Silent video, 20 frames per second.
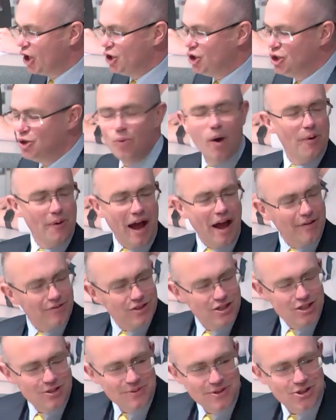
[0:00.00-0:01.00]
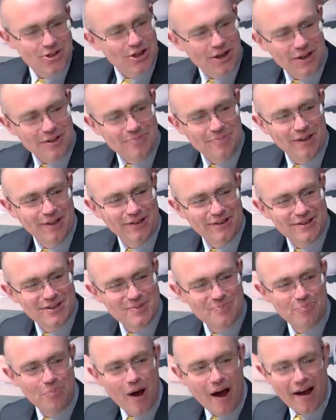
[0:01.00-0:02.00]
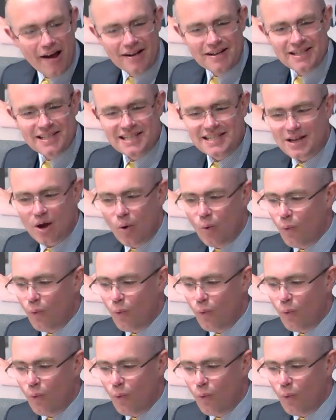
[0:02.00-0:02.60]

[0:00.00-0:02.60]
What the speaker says: You won't have to do assignments, but